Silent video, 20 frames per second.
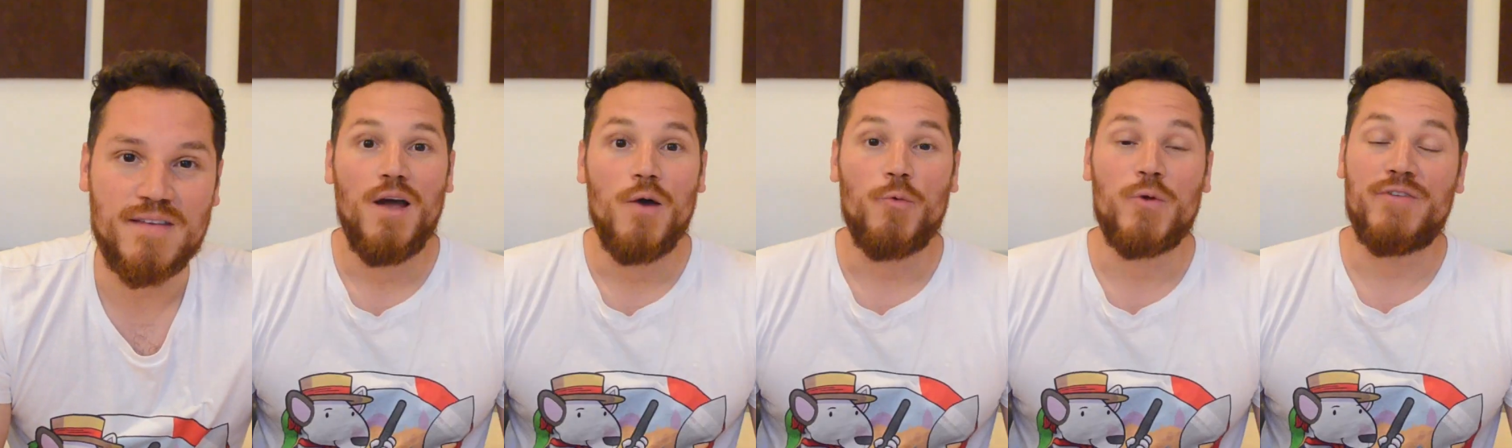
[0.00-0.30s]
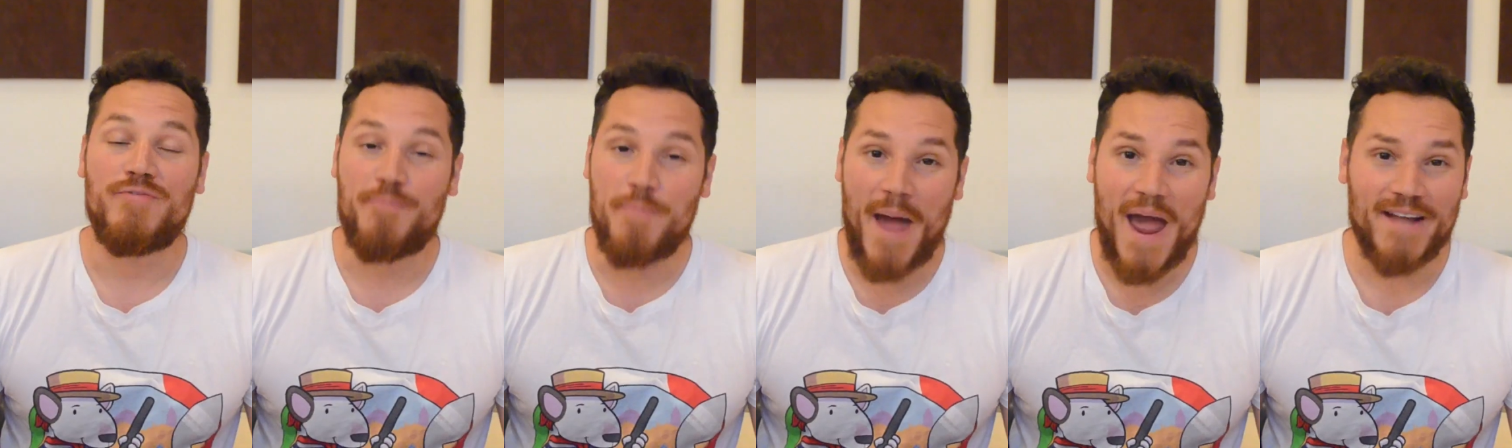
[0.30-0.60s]

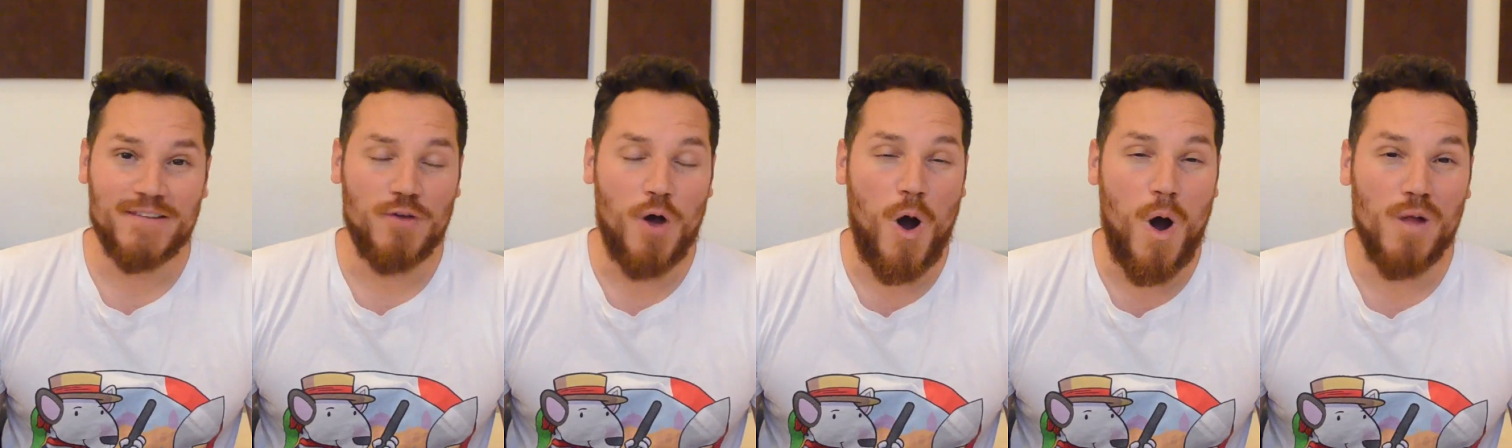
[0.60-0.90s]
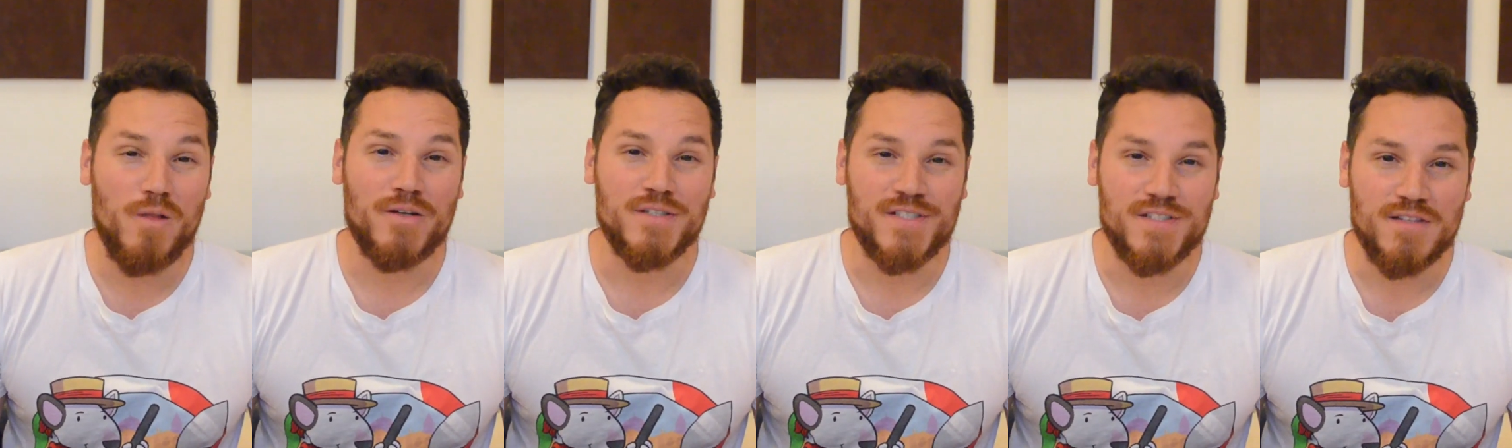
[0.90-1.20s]
We've packed
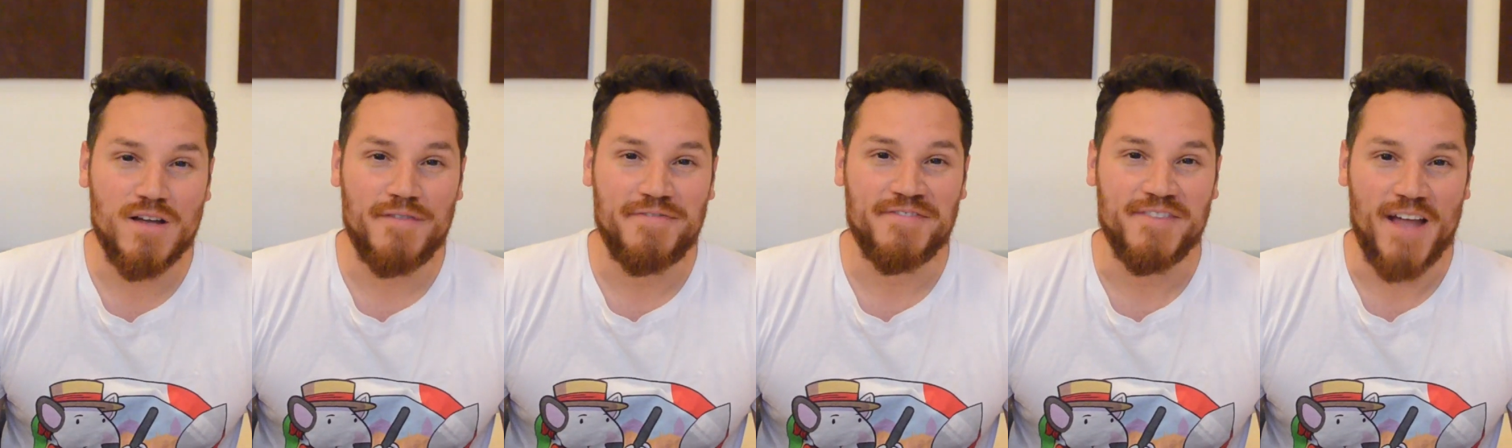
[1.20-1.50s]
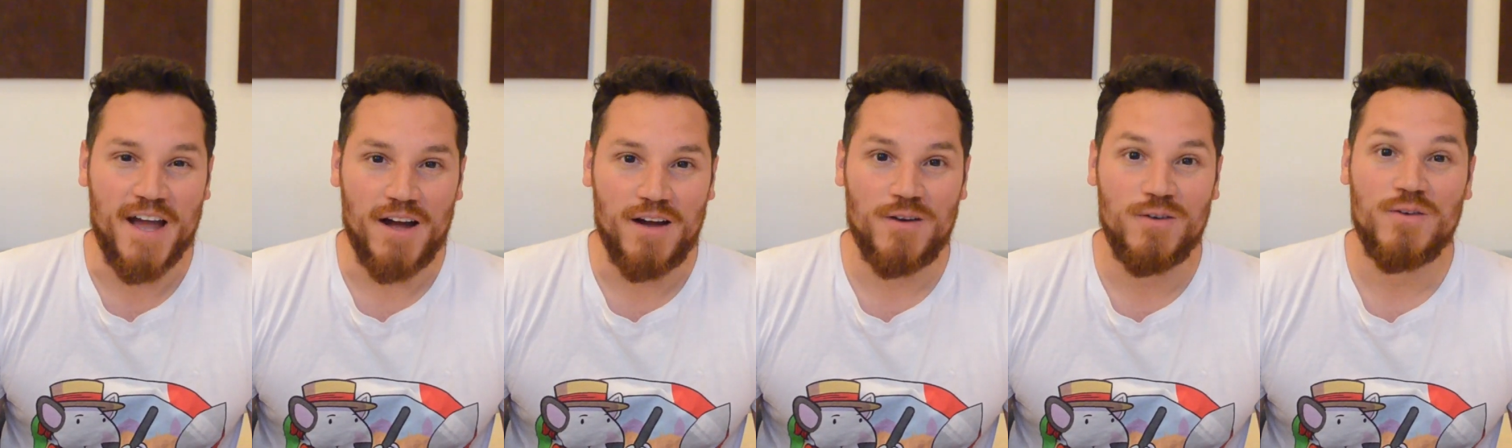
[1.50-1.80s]
all our stuff
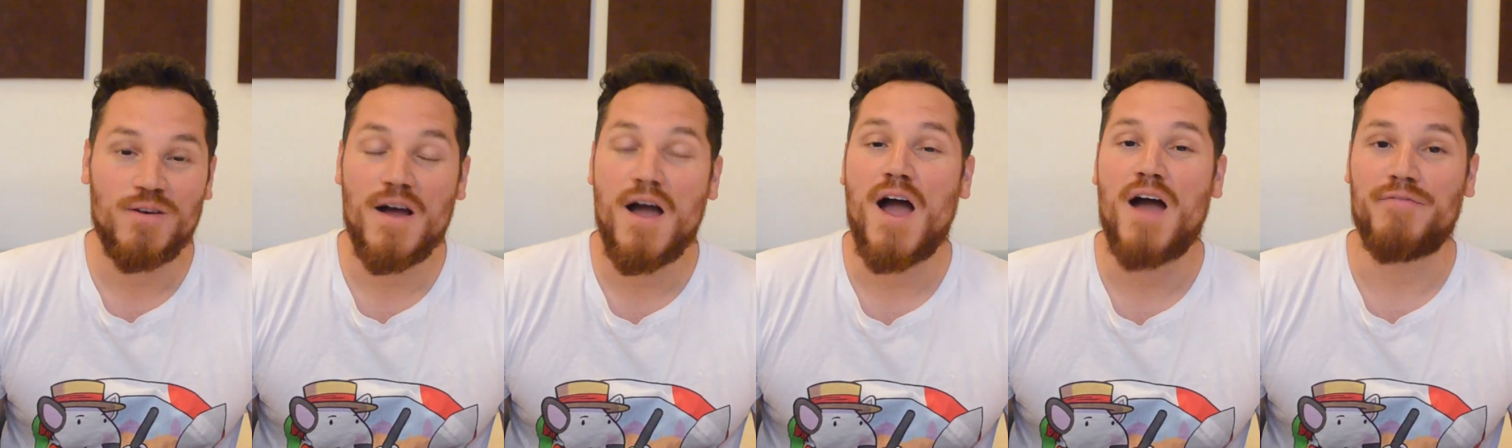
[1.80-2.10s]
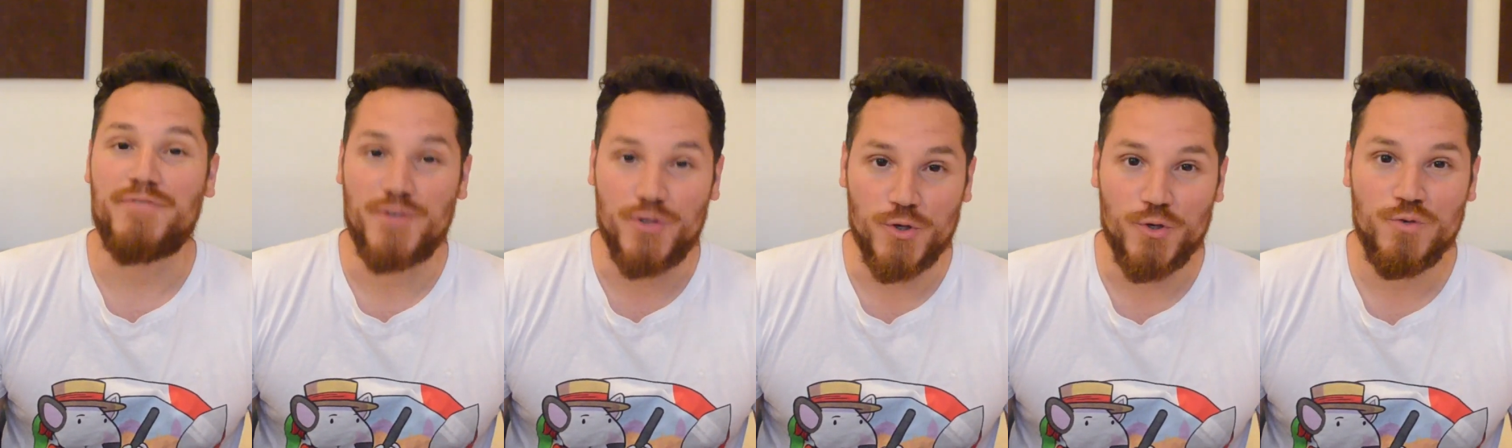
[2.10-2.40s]
now, have
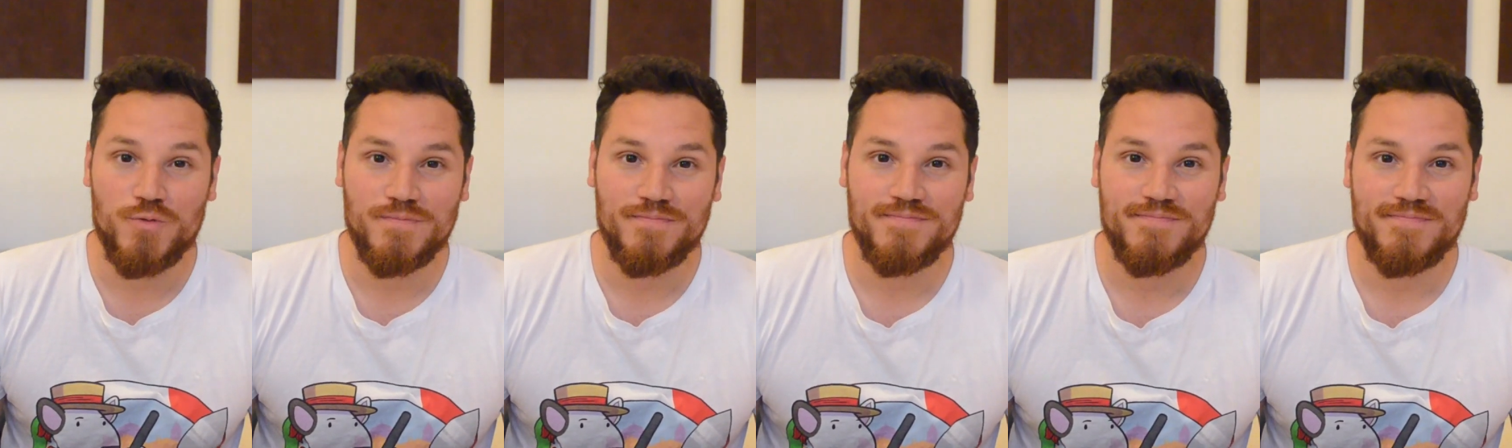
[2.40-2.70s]
you?